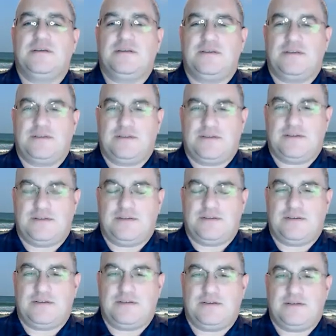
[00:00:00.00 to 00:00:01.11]

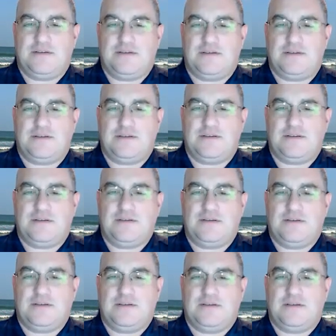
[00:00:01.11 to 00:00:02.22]

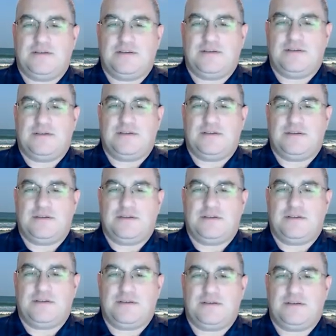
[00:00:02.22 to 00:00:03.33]

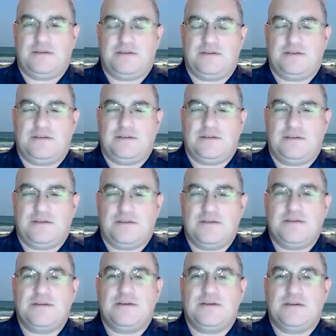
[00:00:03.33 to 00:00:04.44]

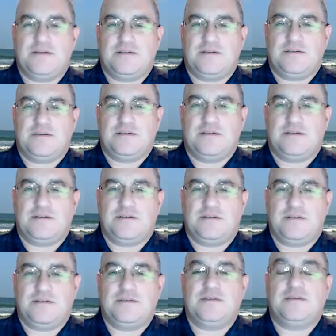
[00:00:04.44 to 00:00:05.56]

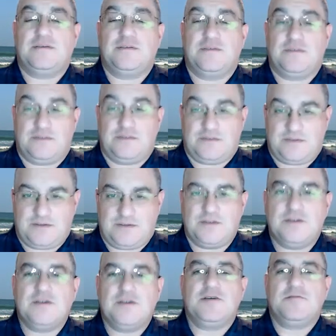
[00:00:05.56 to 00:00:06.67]

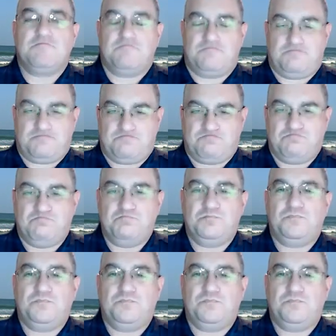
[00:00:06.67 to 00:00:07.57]
The person shown says nothing.